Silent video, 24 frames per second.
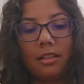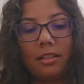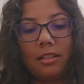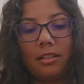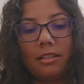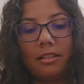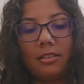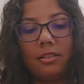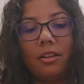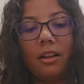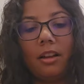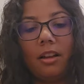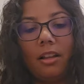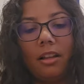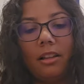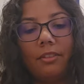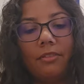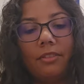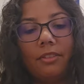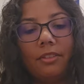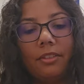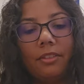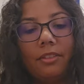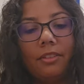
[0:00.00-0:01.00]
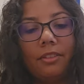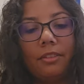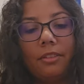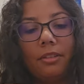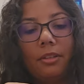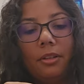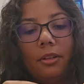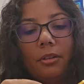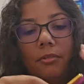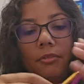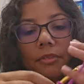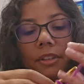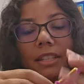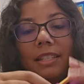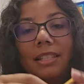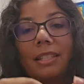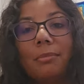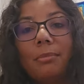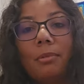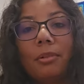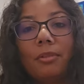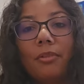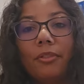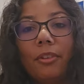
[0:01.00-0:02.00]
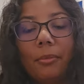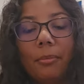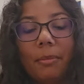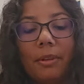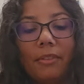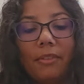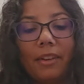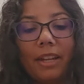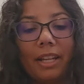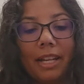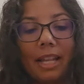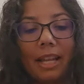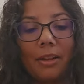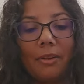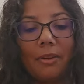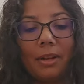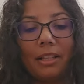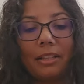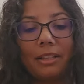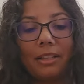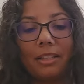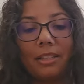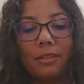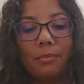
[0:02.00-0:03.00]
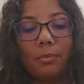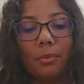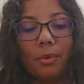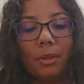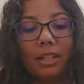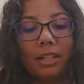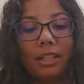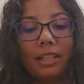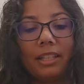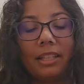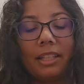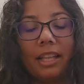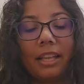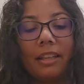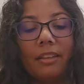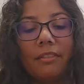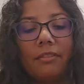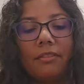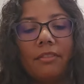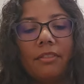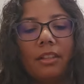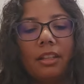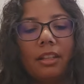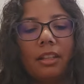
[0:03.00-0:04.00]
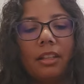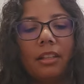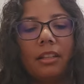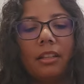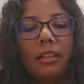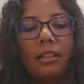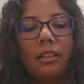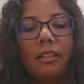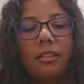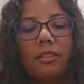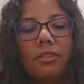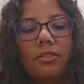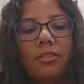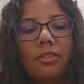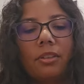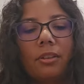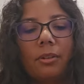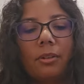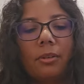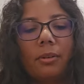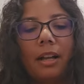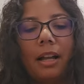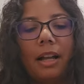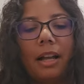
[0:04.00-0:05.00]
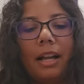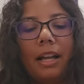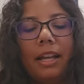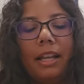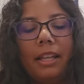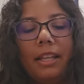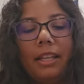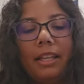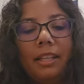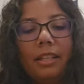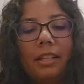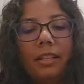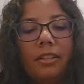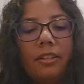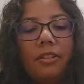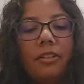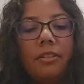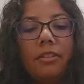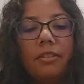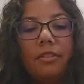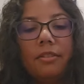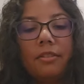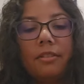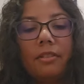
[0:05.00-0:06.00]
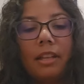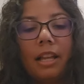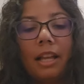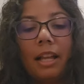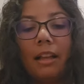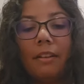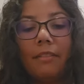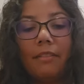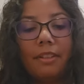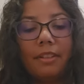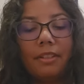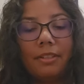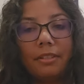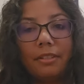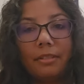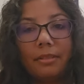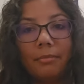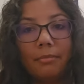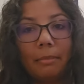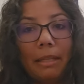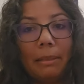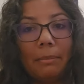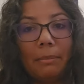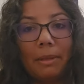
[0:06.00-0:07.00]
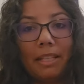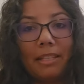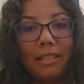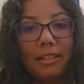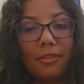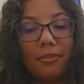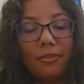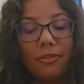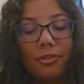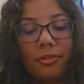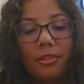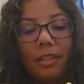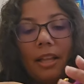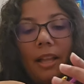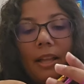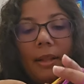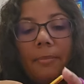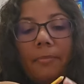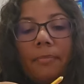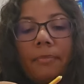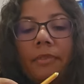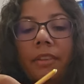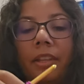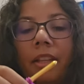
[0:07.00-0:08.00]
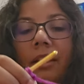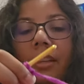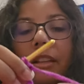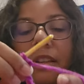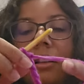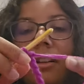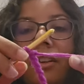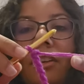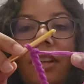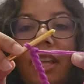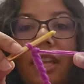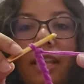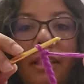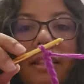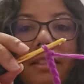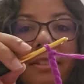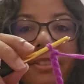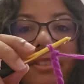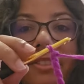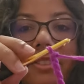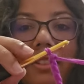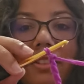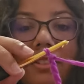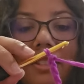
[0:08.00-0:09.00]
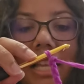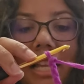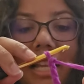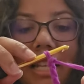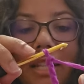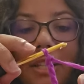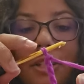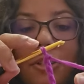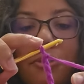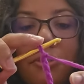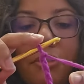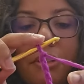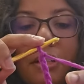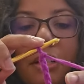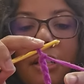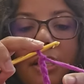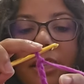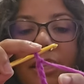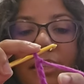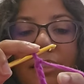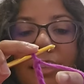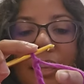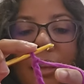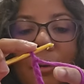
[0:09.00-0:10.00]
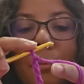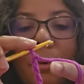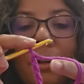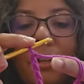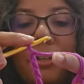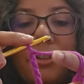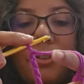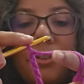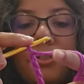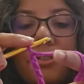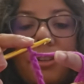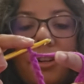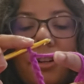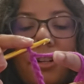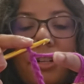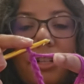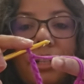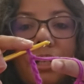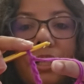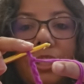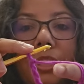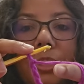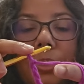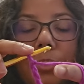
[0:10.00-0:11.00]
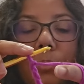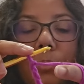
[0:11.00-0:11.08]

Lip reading: not a, feasible for me right now at this point in life. So I haven't made myself do that. Okay, this is the second trick, is that when you're starting a new